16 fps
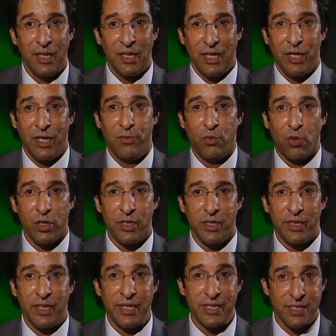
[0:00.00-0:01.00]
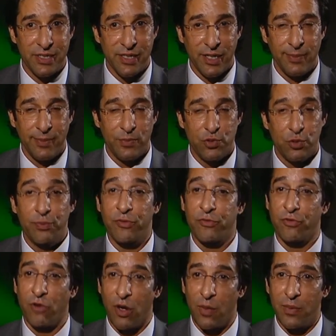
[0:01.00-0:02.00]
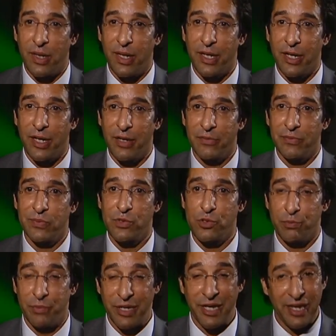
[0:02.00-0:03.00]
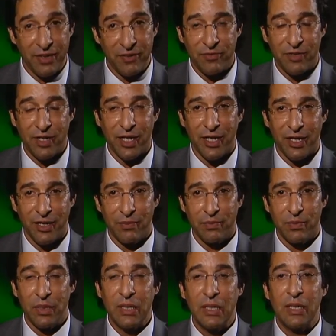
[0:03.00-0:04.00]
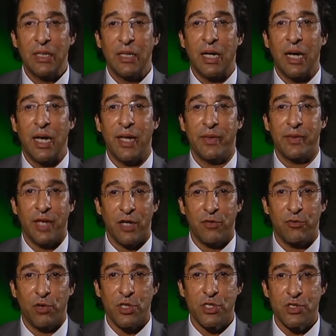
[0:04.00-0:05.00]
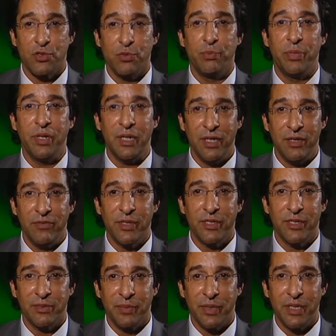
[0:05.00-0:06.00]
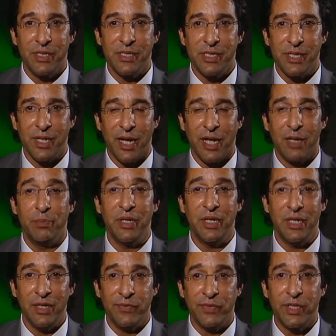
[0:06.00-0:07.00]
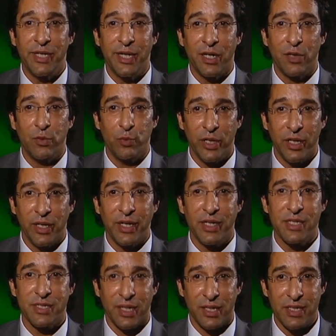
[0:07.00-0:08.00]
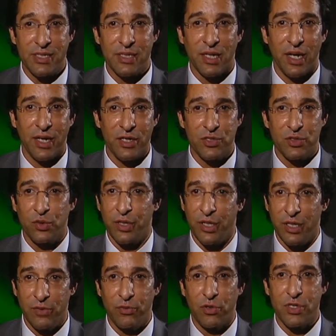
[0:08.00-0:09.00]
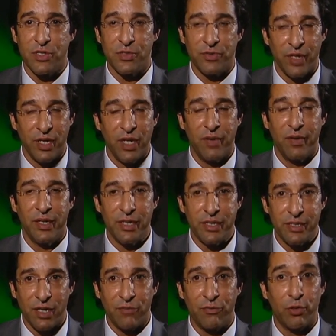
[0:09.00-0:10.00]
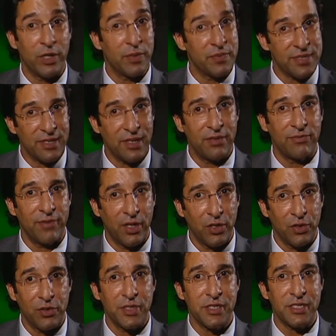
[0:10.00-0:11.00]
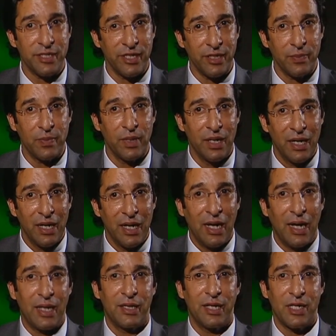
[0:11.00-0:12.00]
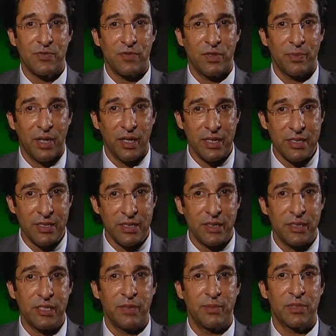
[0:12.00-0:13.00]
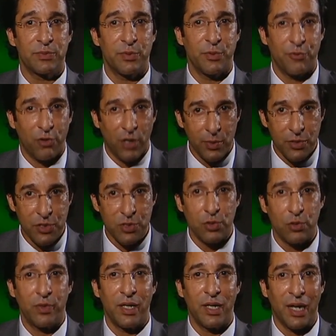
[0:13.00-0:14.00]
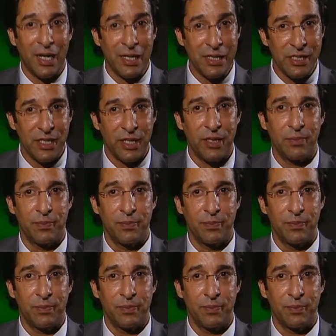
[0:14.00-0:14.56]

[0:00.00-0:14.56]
He wanted his team to perform like him, to behave like him, and that was to believe in the ability and believe that they can win against any side. So he was really, really tough on himself and on his team, and that's why Pakistan team has performed so well under him.